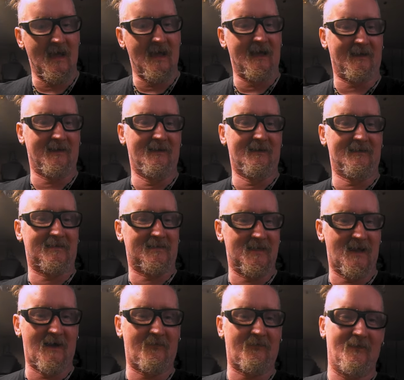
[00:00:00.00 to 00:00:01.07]
that good
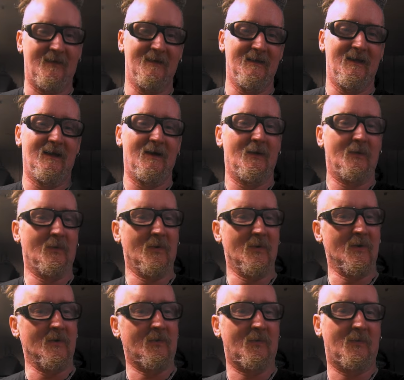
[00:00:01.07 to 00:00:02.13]
stuff.
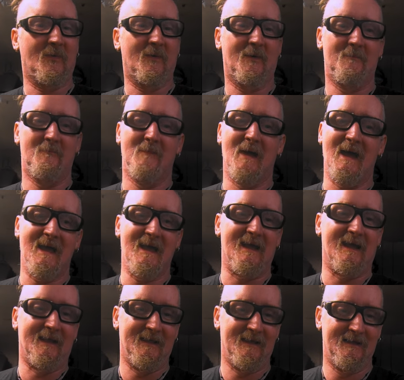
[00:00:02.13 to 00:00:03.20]
Whew,
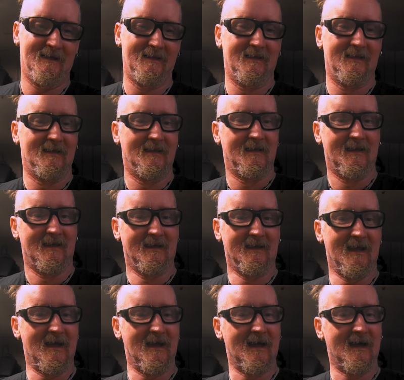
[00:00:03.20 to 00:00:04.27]
man.
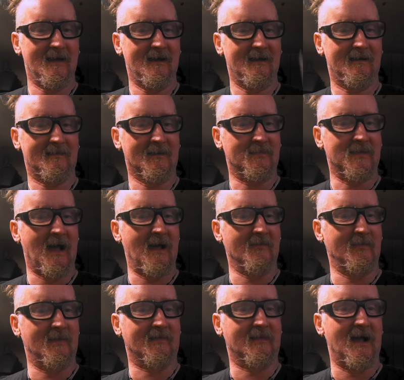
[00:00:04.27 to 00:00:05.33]
Yeah, sometimes
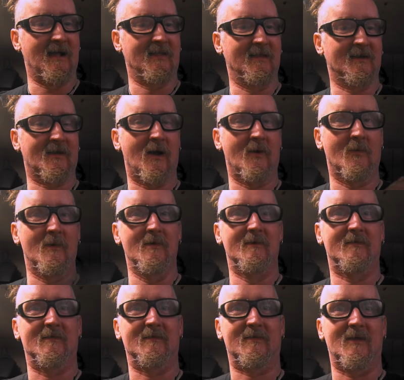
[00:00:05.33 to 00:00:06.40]
we just gotta lick our
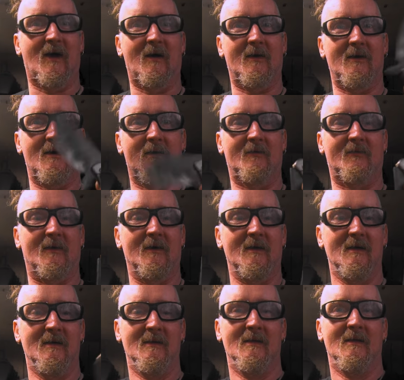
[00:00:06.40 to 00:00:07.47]
wounds and start over.
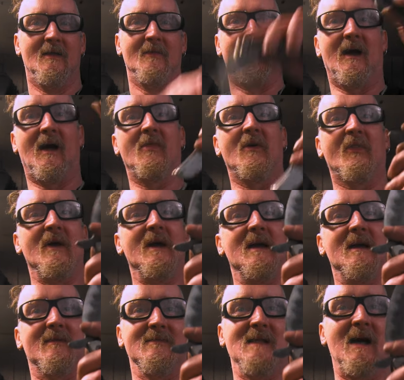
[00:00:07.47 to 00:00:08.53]
The other thing
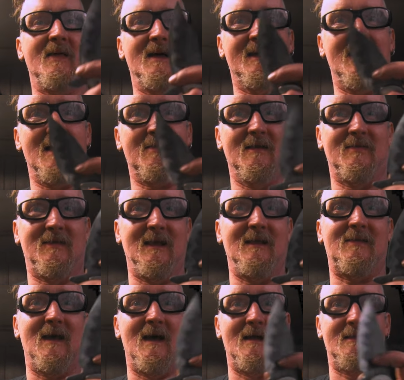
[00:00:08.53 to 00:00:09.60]
is now that I got the
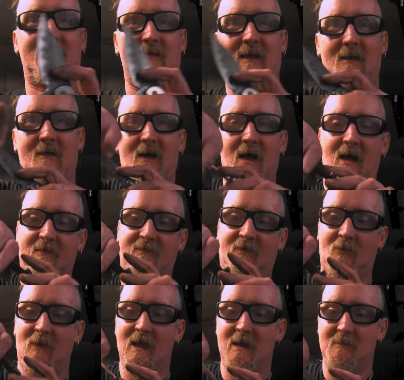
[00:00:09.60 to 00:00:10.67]
detents, uh,
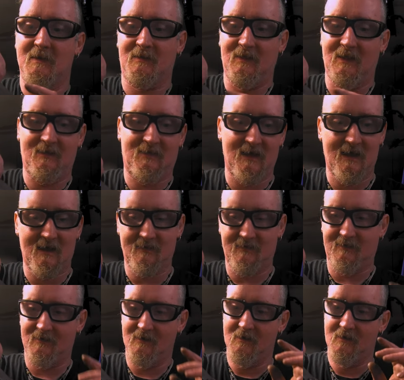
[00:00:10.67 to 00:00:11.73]
ceramic
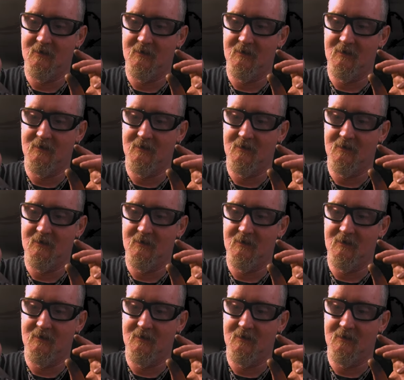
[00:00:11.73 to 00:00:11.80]
detents,